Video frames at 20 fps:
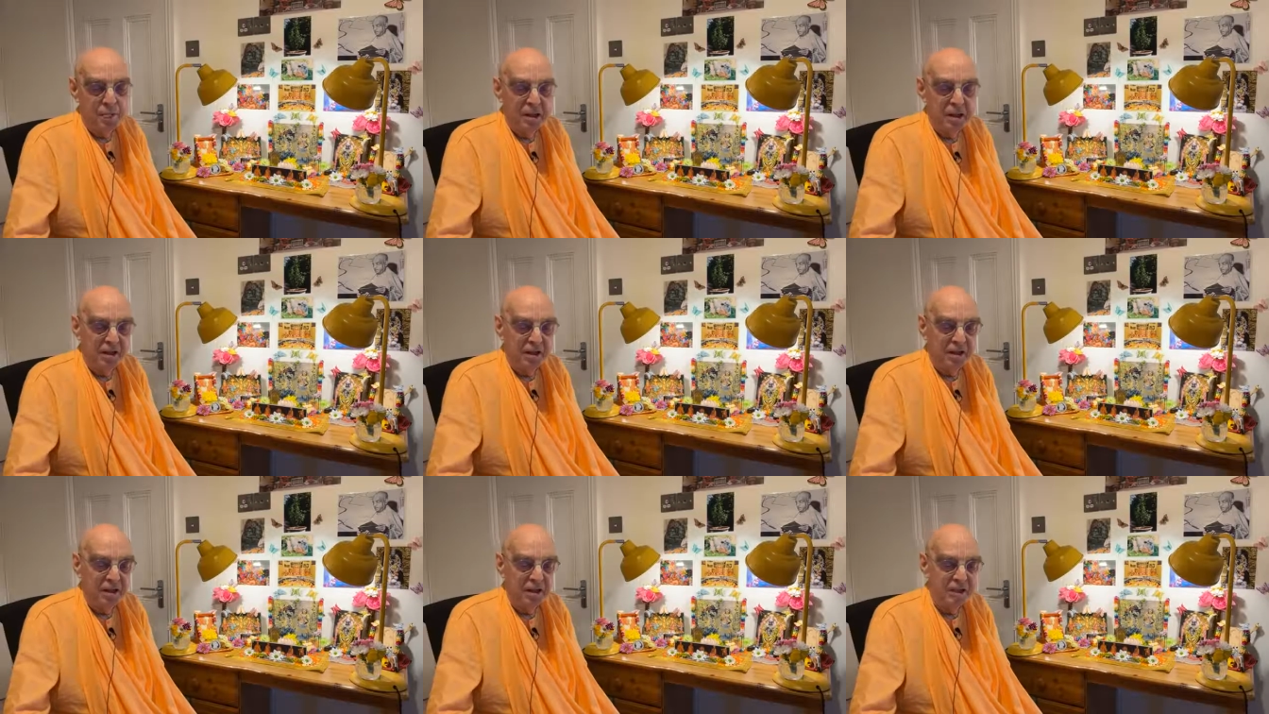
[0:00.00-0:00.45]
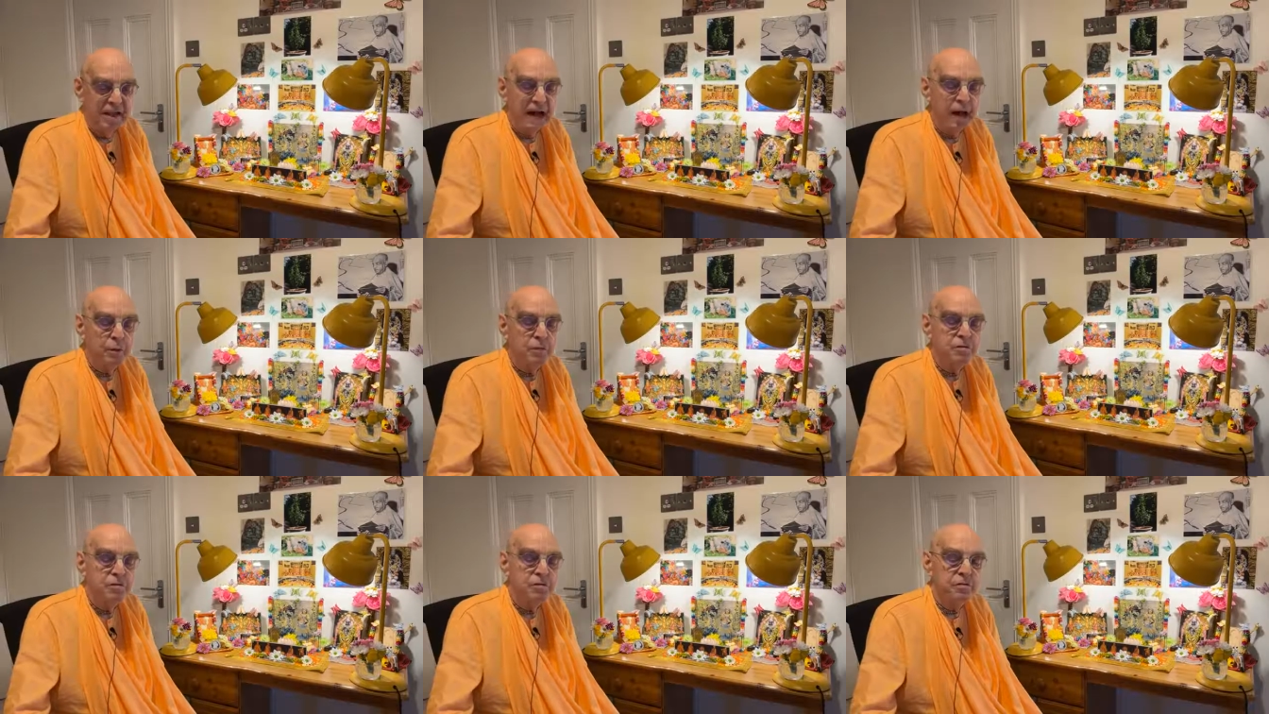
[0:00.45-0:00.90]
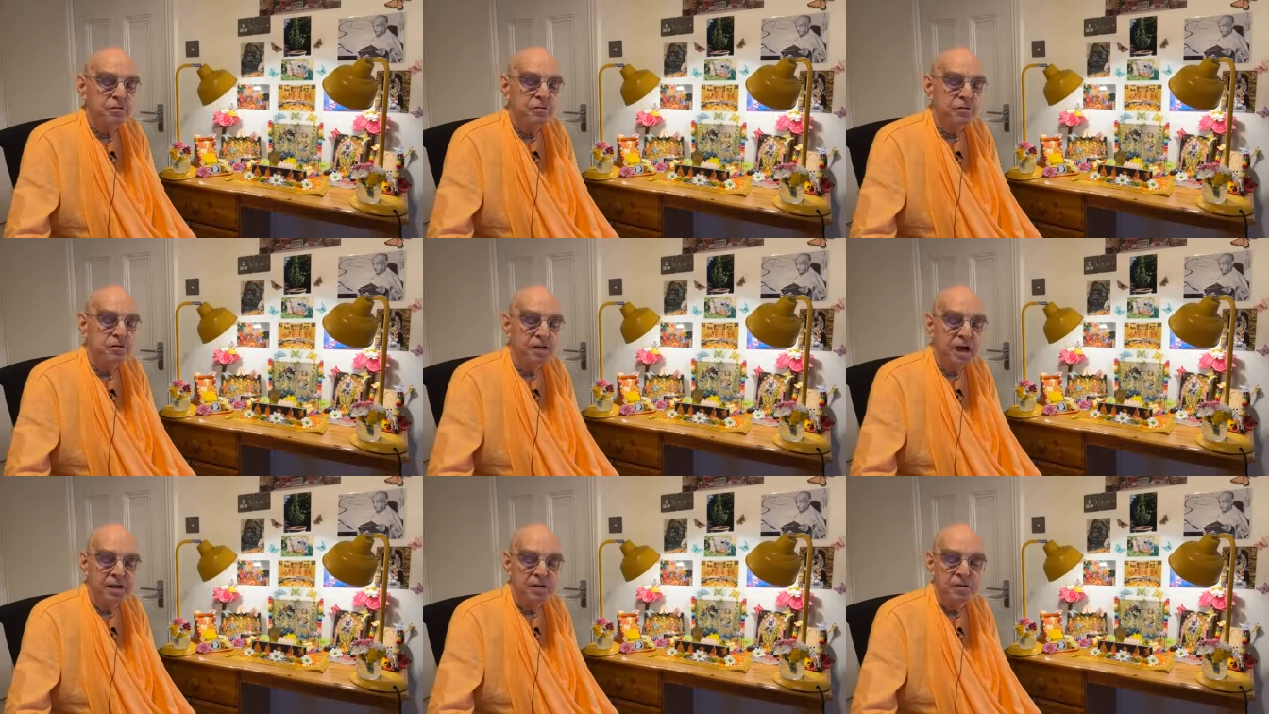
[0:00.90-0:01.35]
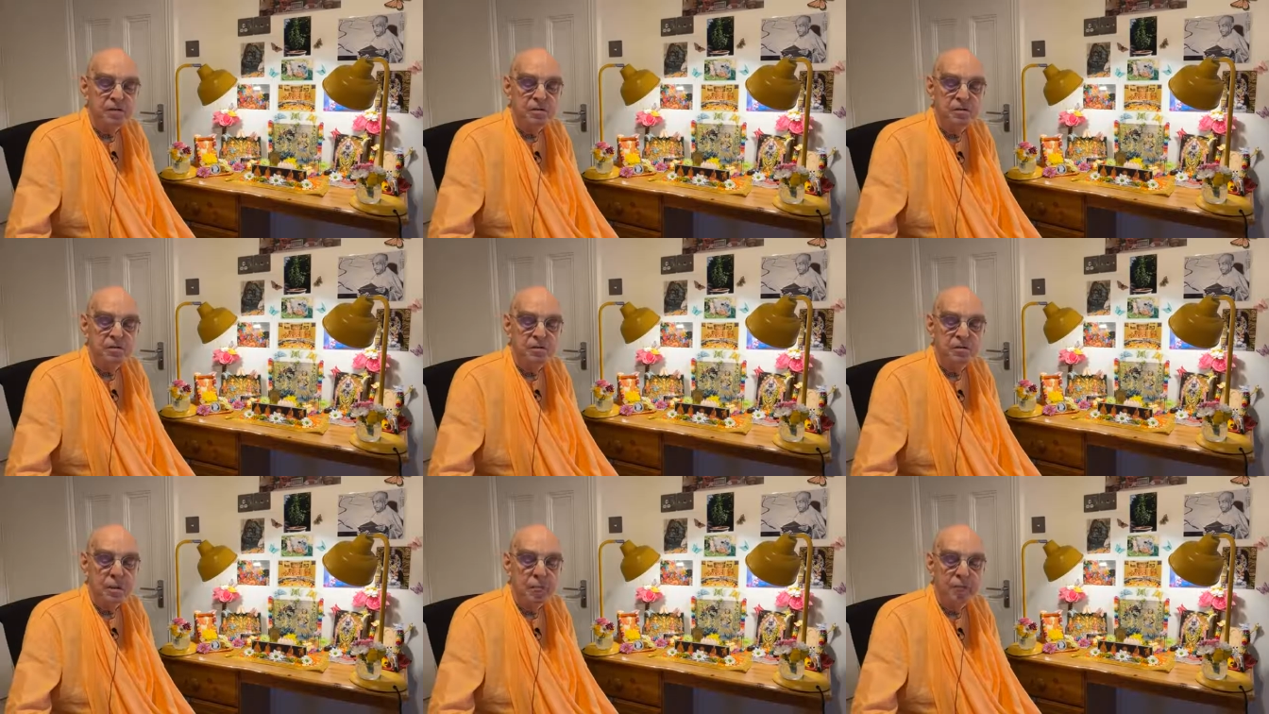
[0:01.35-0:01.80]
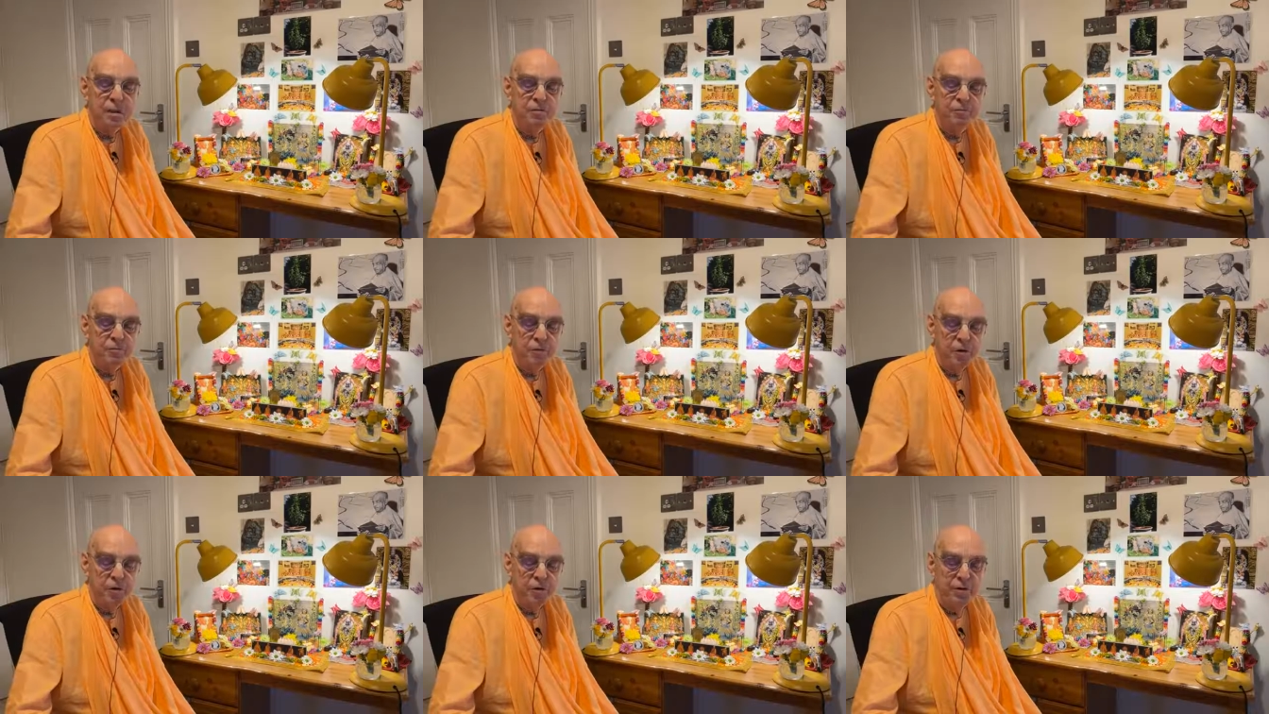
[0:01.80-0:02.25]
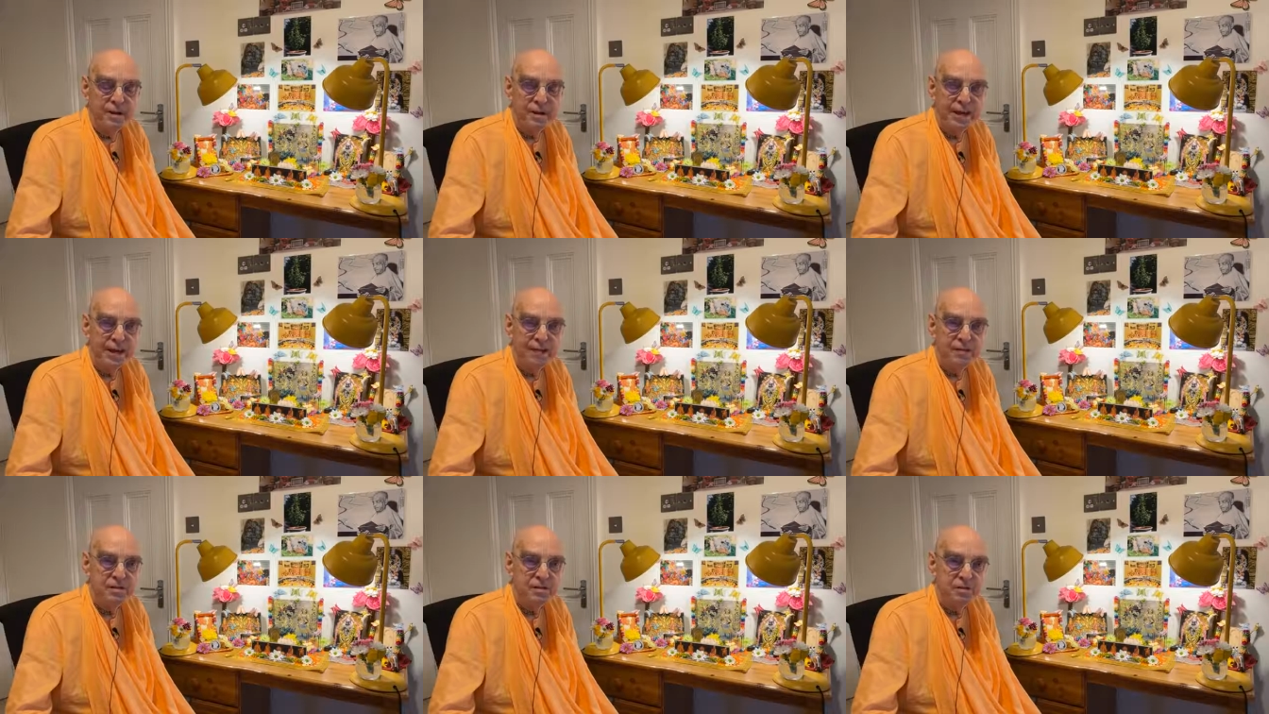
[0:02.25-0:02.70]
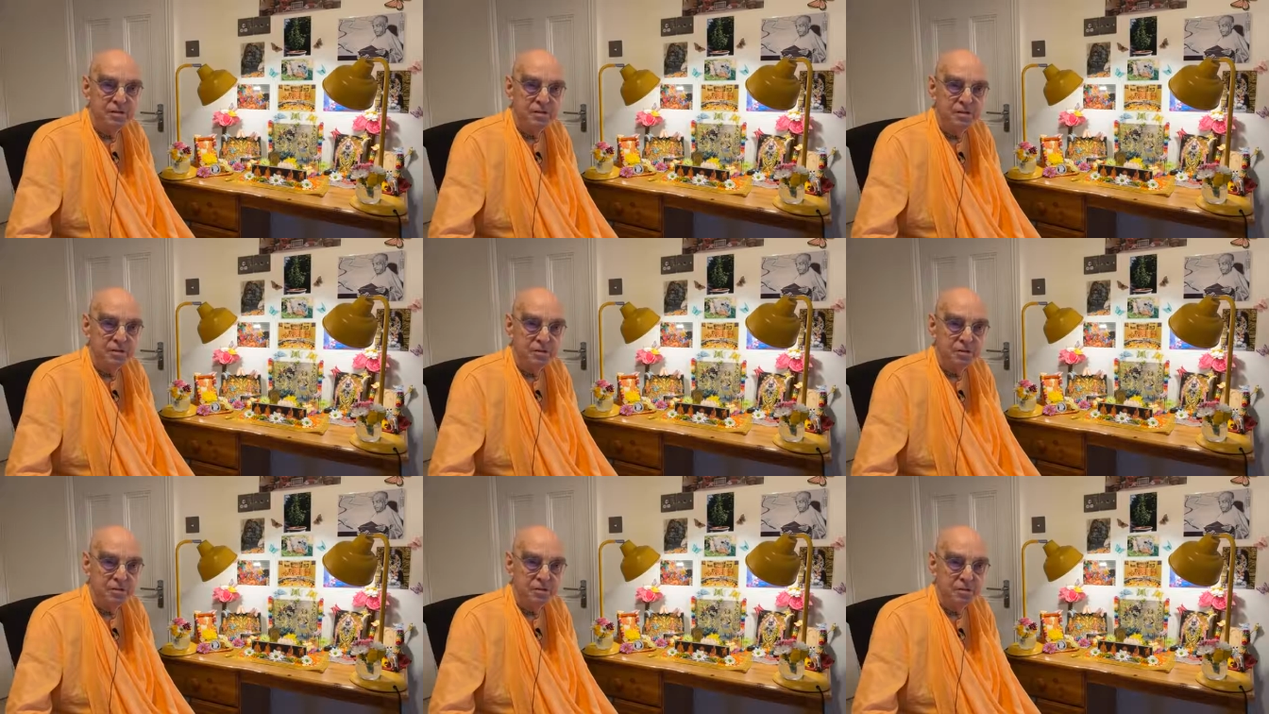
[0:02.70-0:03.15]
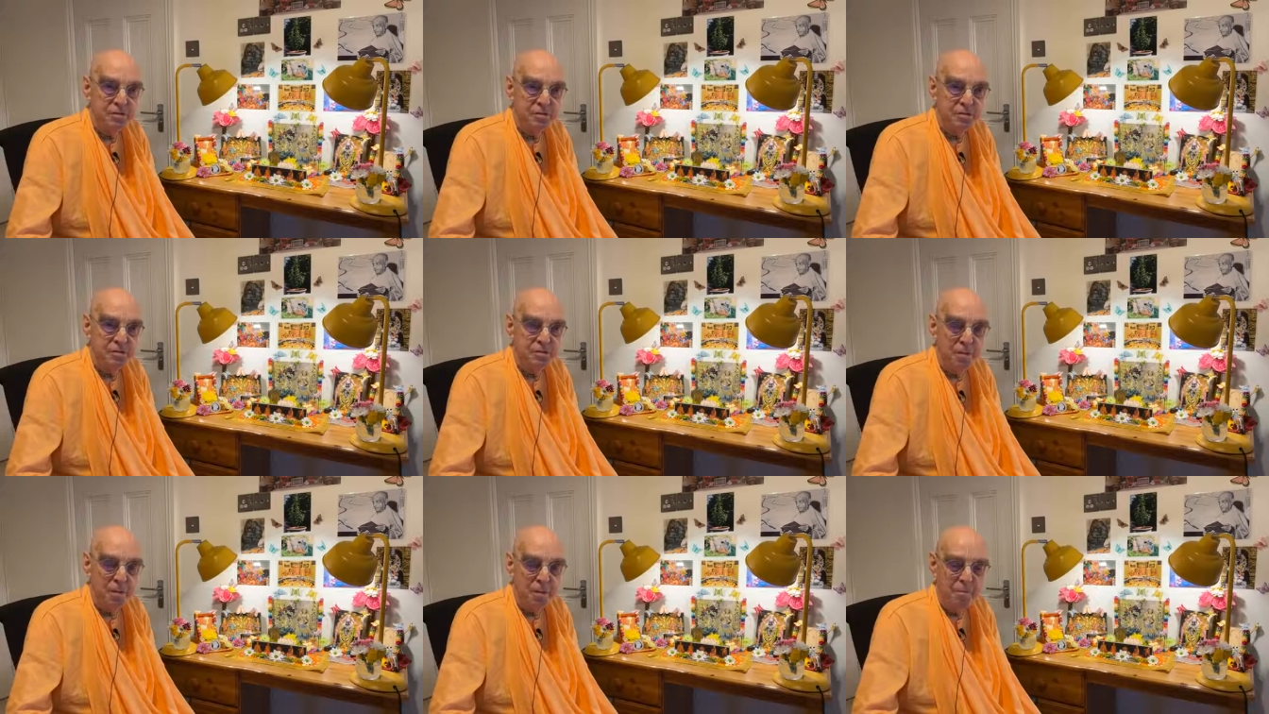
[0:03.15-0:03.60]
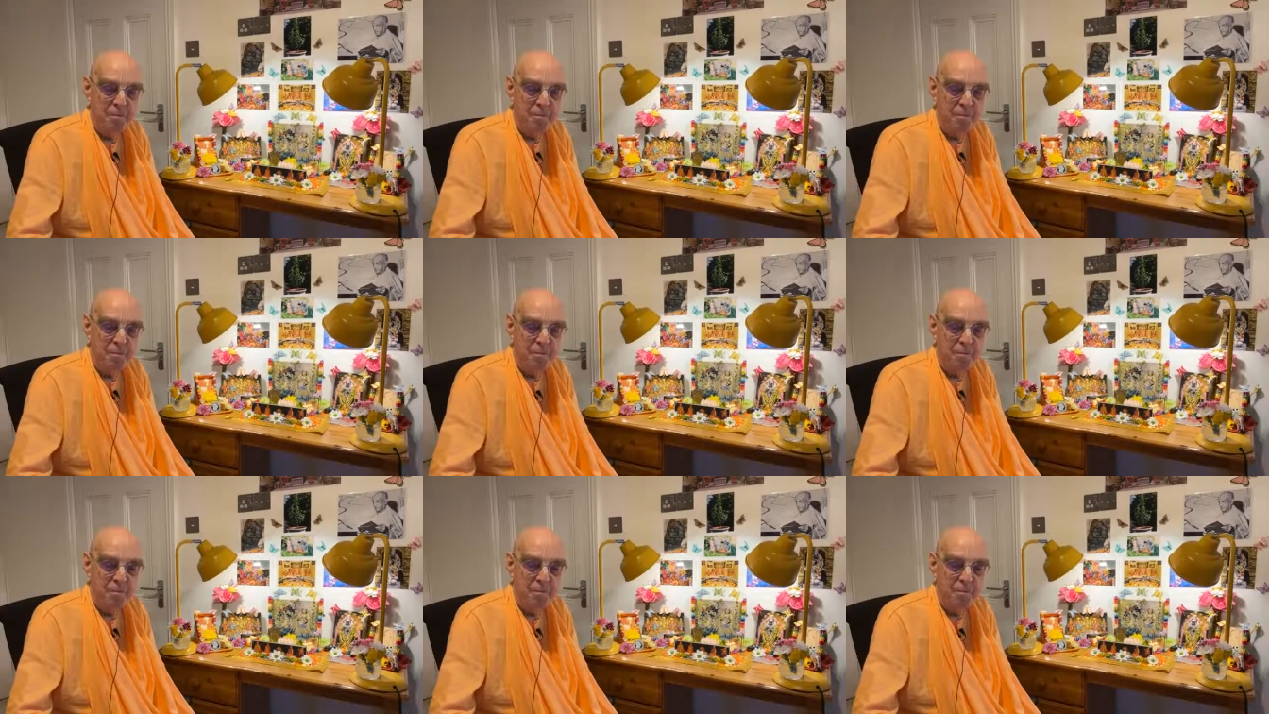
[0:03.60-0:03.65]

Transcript: and clouds of dust for their ensigns.